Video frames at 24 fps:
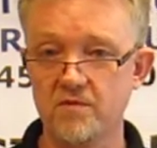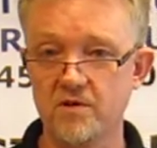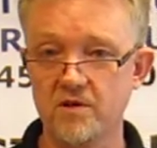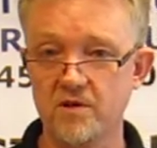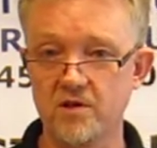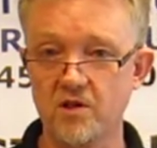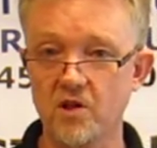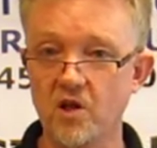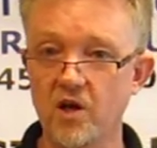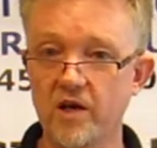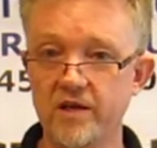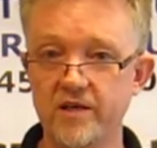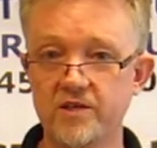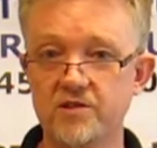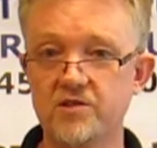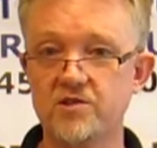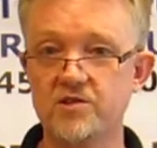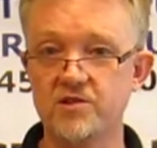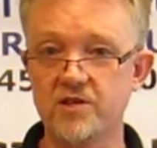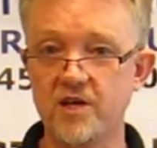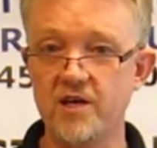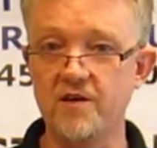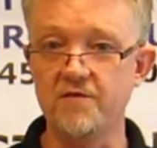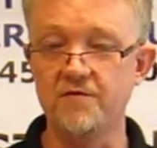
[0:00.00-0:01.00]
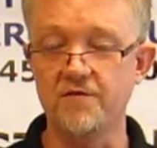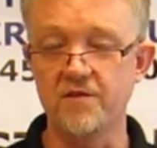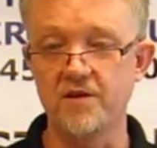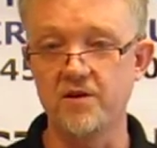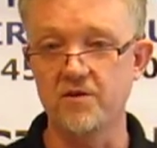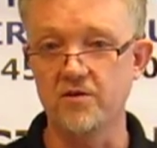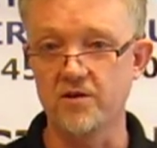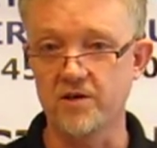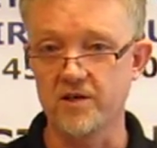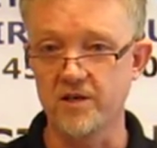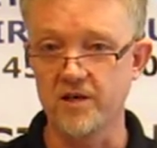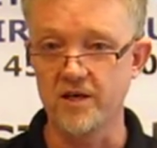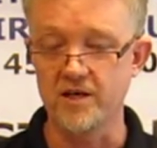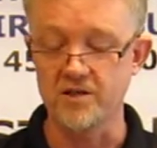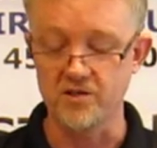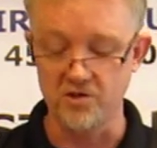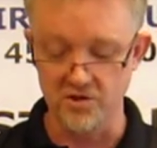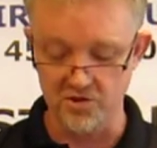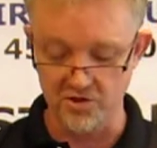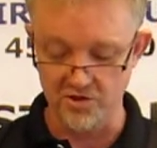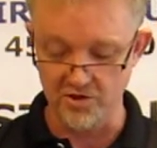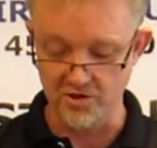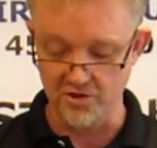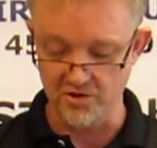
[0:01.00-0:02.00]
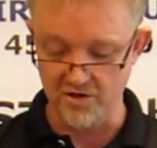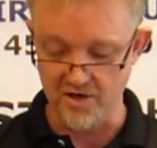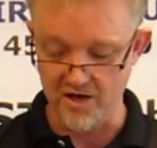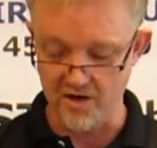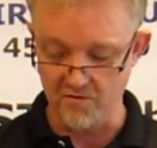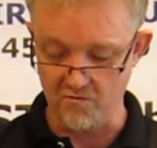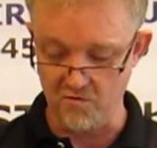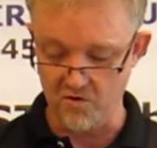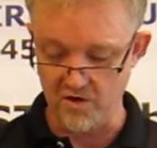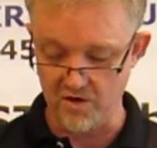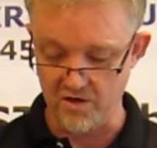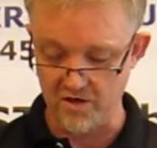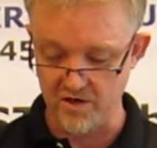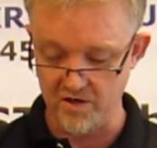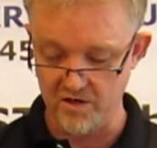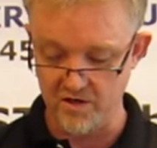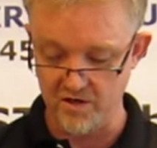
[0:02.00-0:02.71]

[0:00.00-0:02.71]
clients safe that are connected to your network.